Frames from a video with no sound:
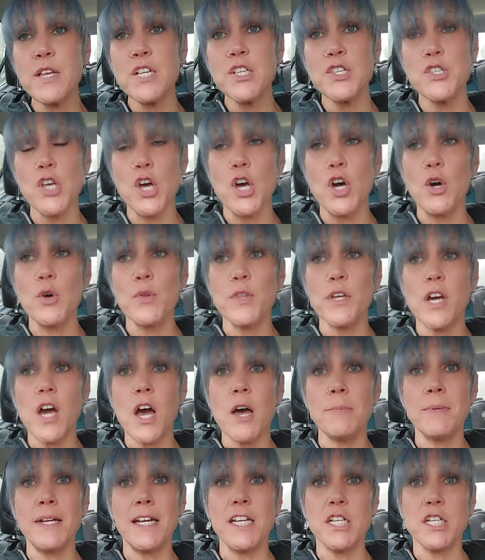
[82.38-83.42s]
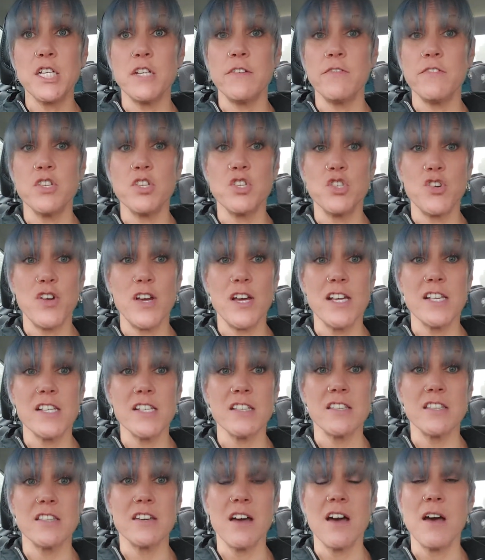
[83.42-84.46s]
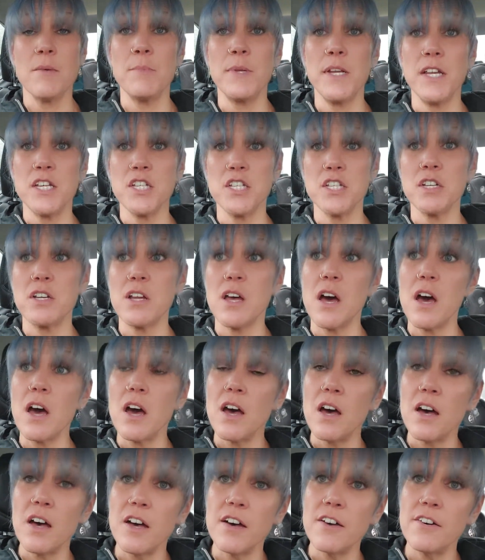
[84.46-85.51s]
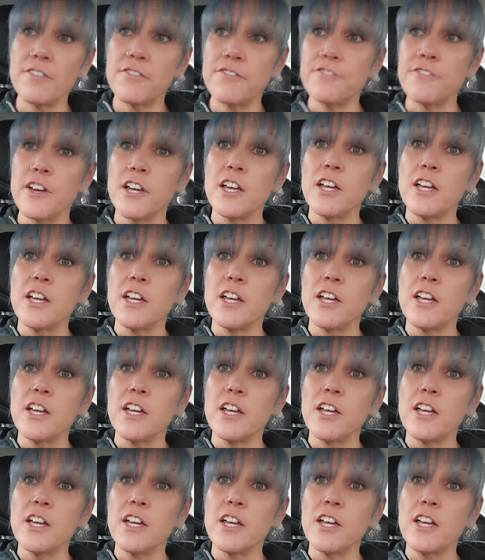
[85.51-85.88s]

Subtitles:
so the combination of the stress, the combination of,